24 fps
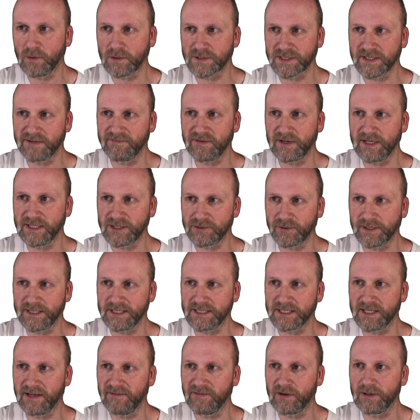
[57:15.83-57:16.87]
or
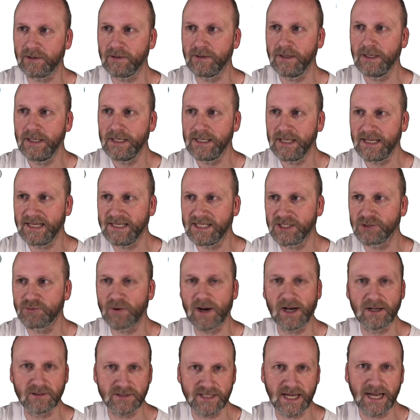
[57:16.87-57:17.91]
17:27
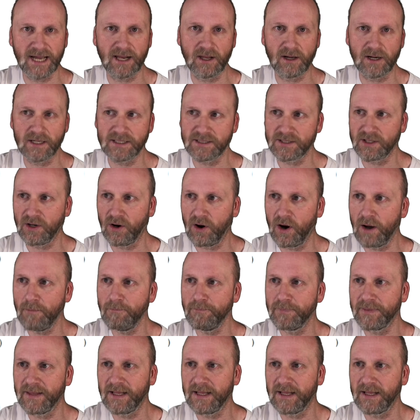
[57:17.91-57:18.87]
Israel Daylight Time.